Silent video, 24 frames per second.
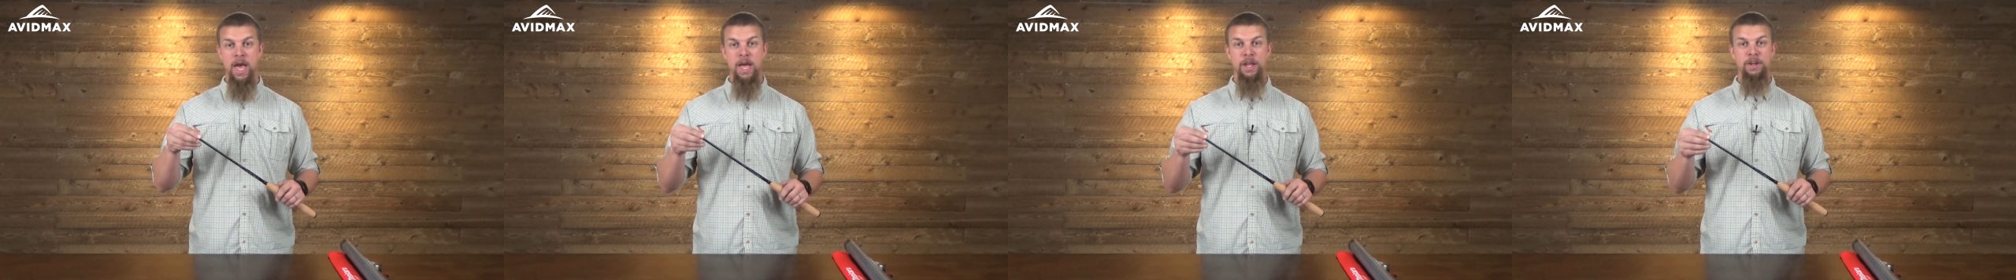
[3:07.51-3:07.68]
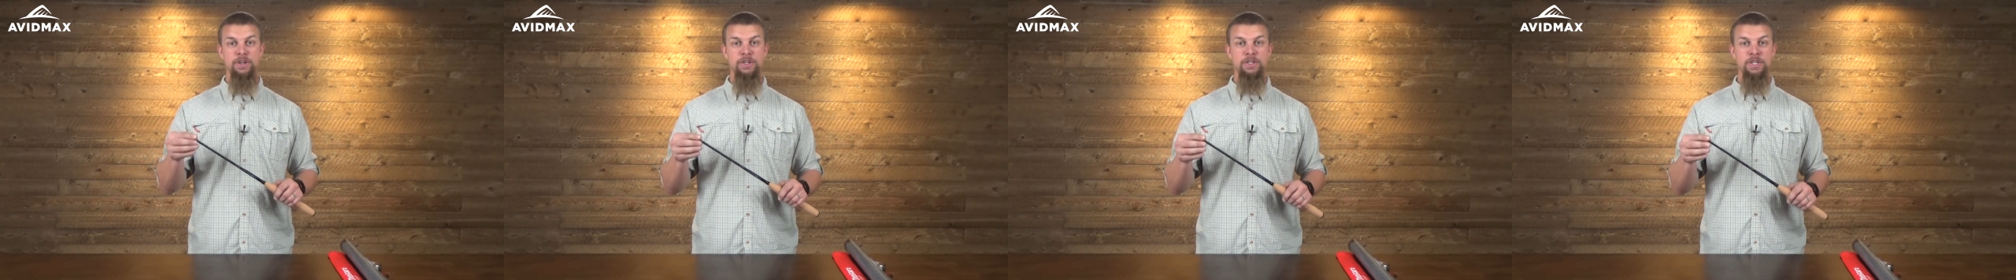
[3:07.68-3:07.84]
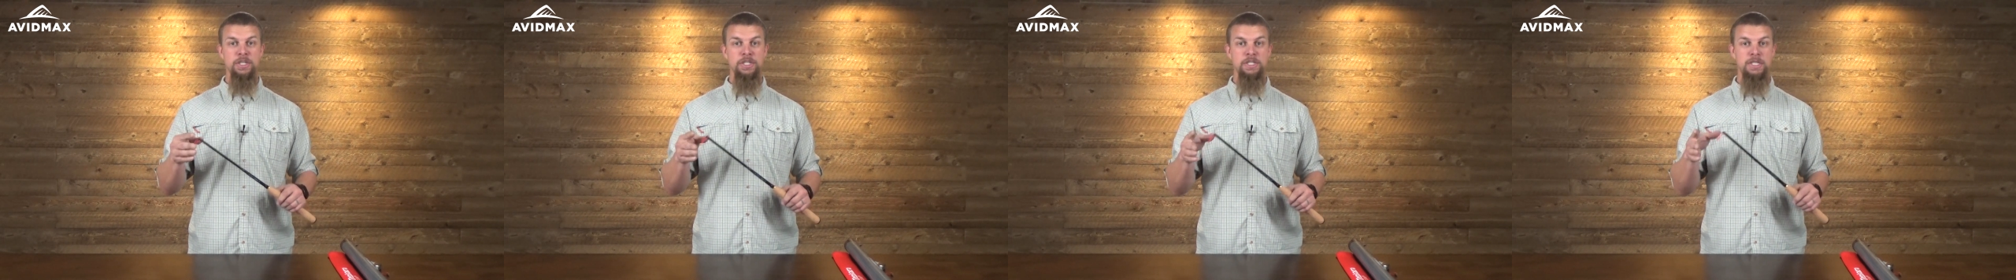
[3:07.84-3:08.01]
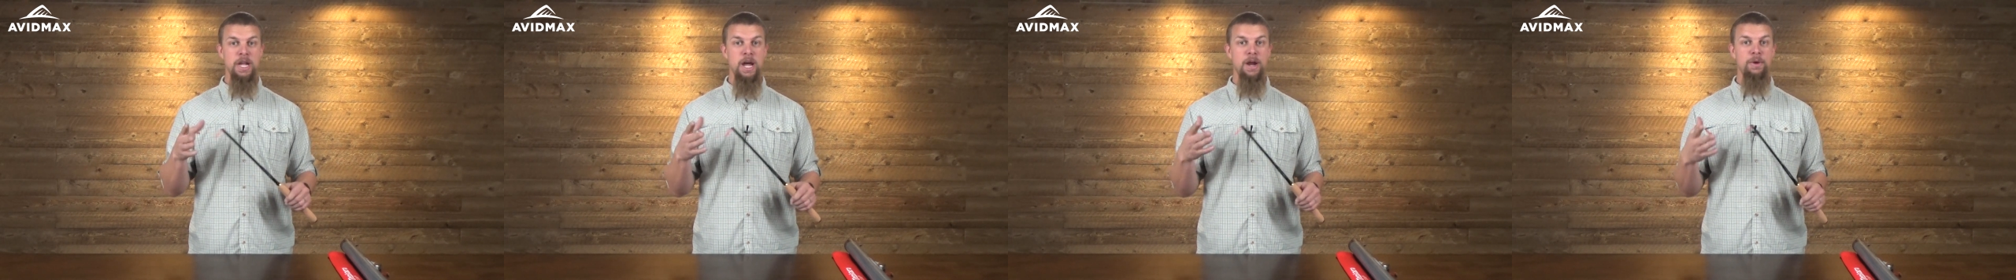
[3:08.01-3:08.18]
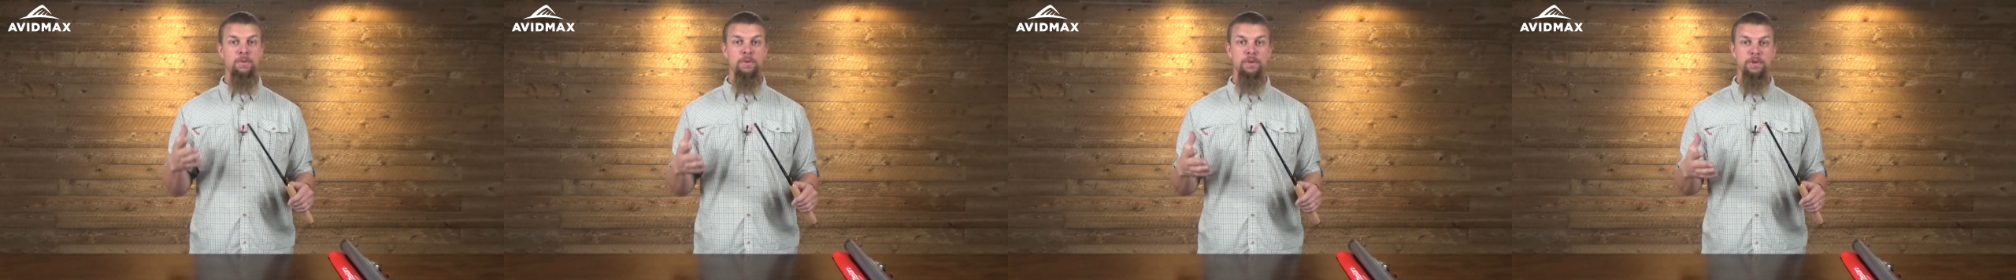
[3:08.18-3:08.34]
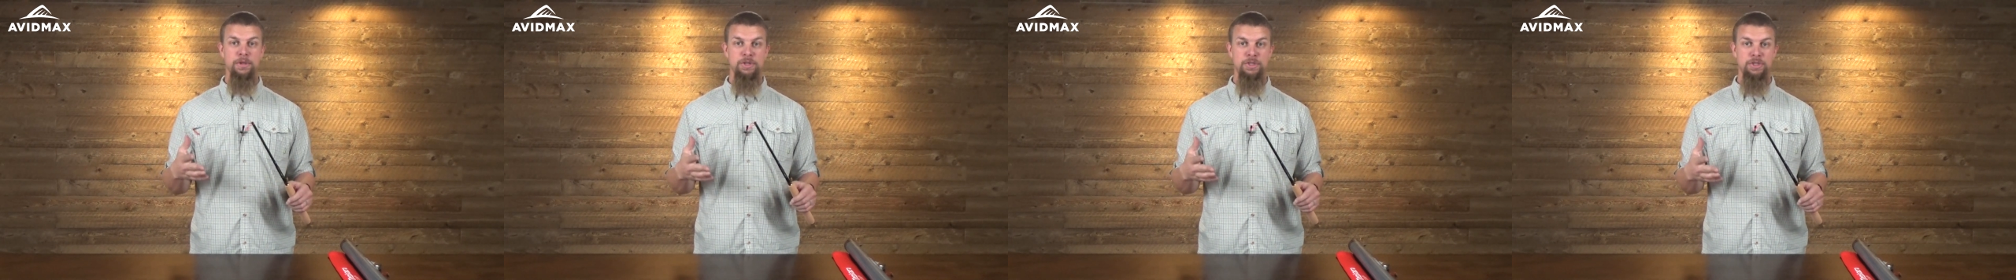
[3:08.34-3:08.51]
and you're just
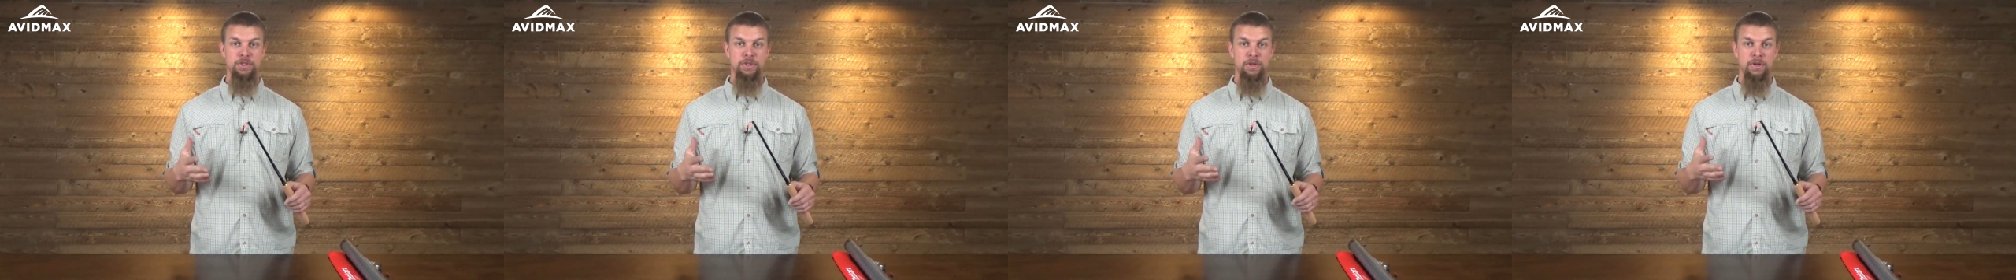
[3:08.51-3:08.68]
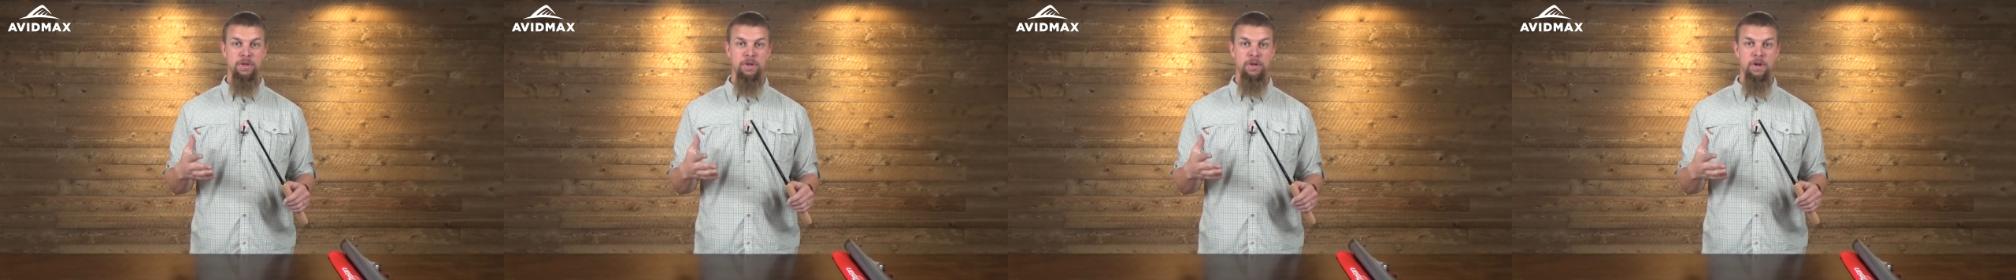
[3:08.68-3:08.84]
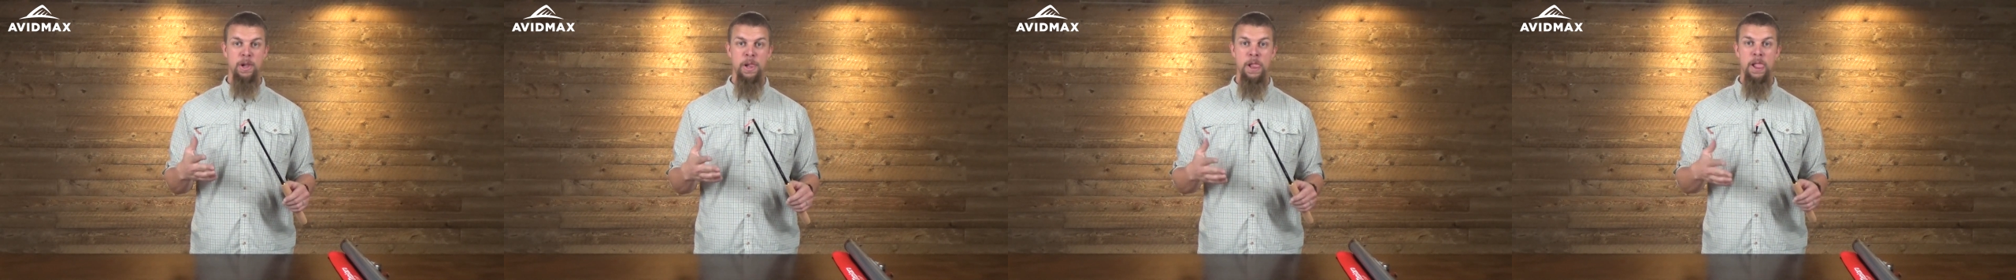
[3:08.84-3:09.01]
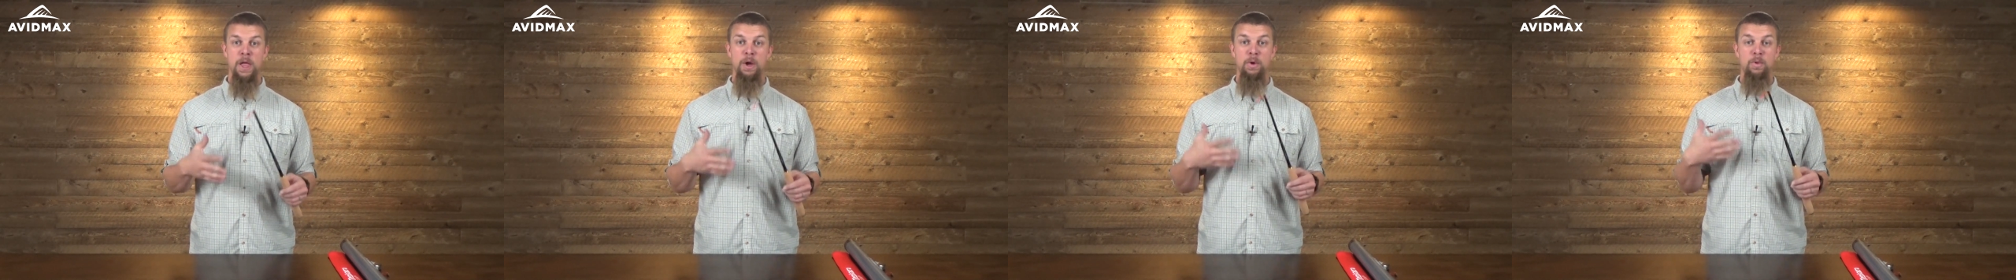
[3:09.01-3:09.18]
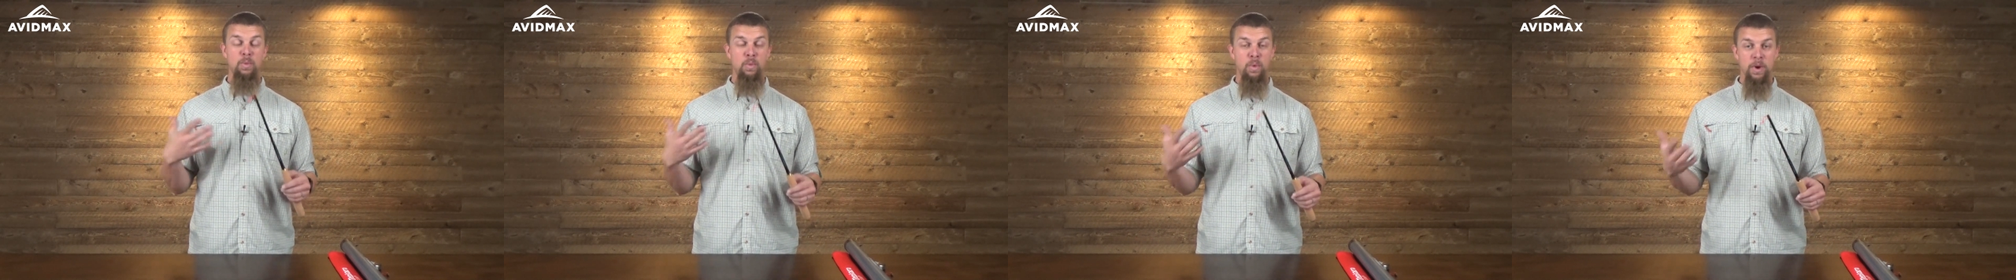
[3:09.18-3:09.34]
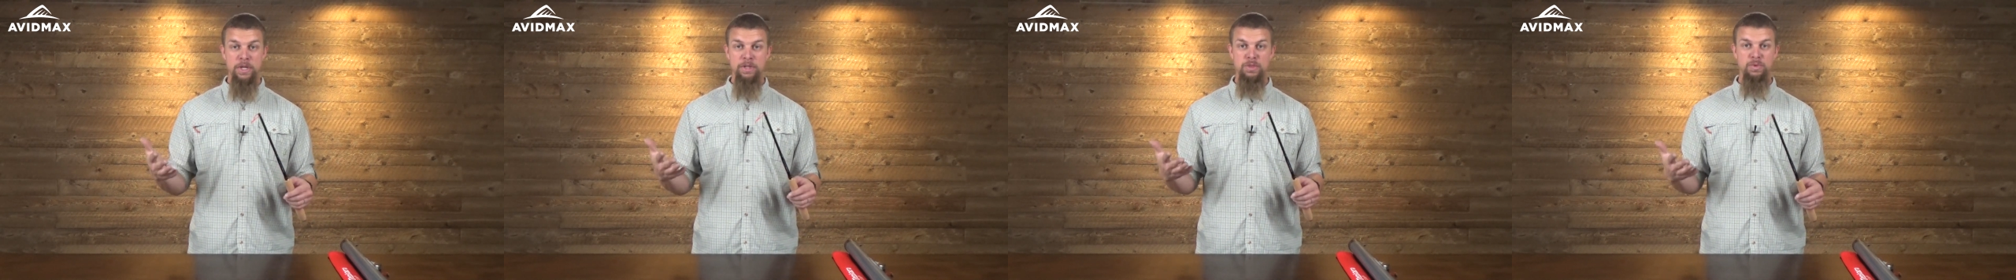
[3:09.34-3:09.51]
not really sure
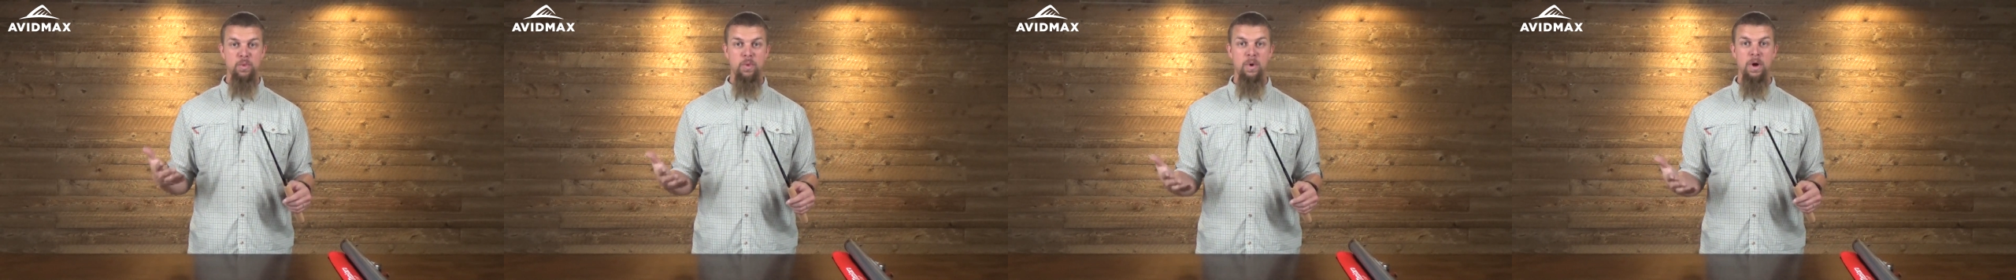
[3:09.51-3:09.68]
which